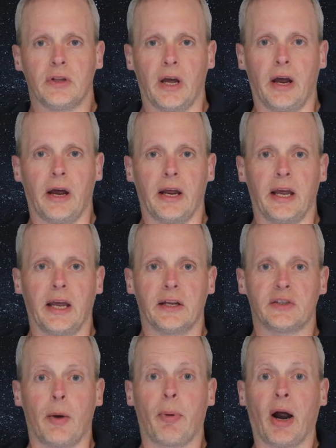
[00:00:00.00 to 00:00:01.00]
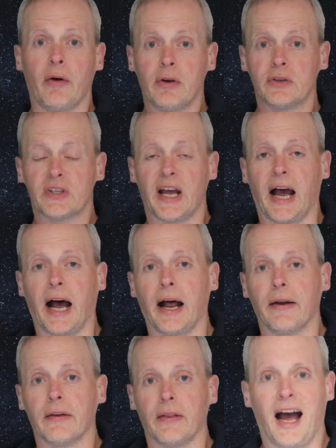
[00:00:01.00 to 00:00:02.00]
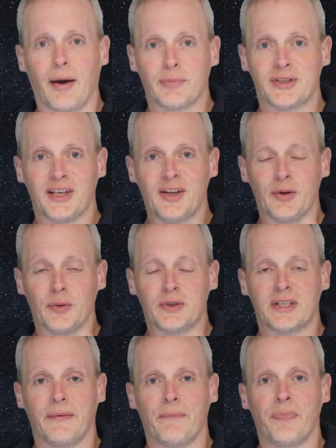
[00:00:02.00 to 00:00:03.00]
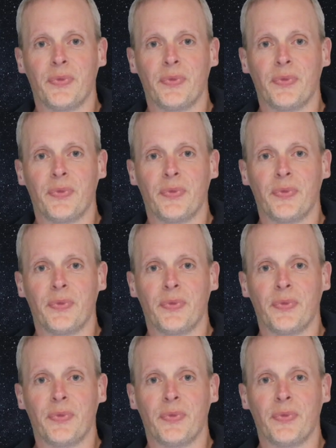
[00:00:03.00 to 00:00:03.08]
There is apparent and absolute.